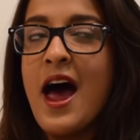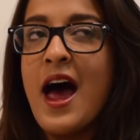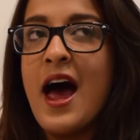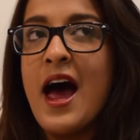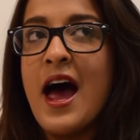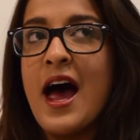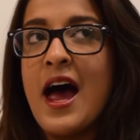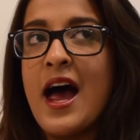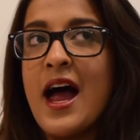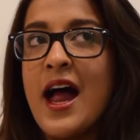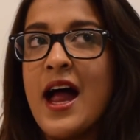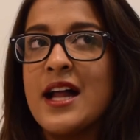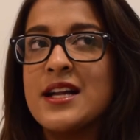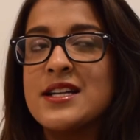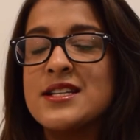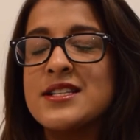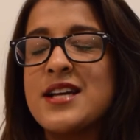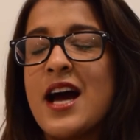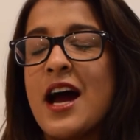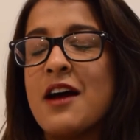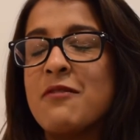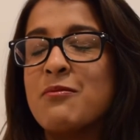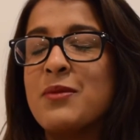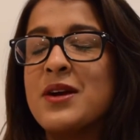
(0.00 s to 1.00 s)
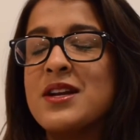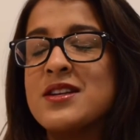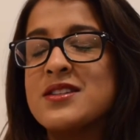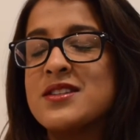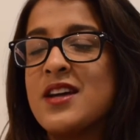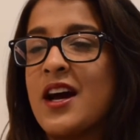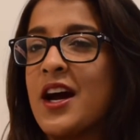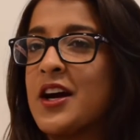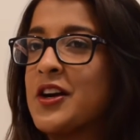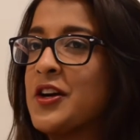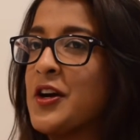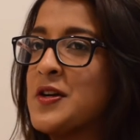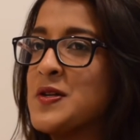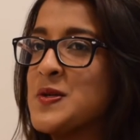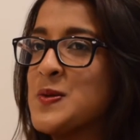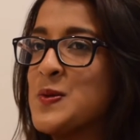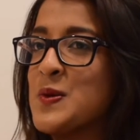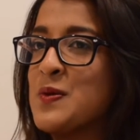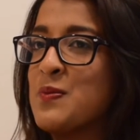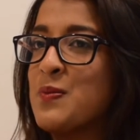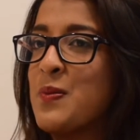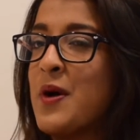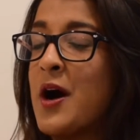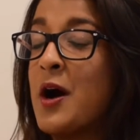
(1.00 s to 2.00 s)
and I've been diagnosed
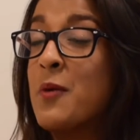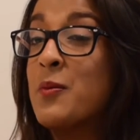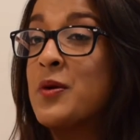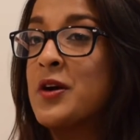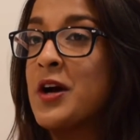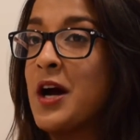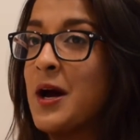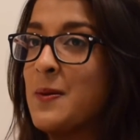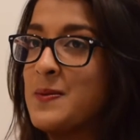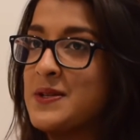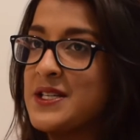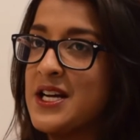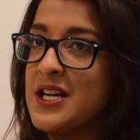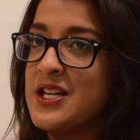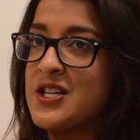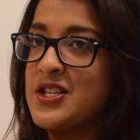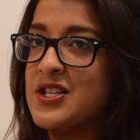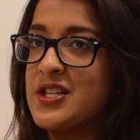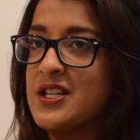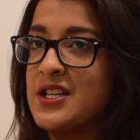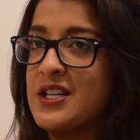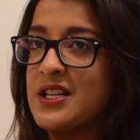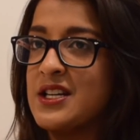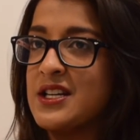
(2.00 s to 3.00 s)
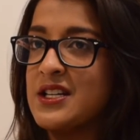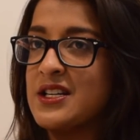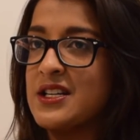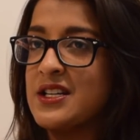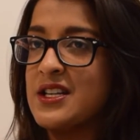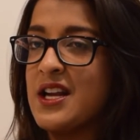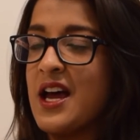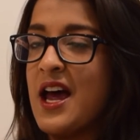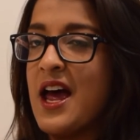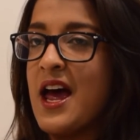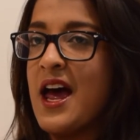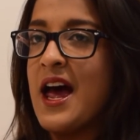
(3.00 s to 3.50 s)
with pulmonary hypertension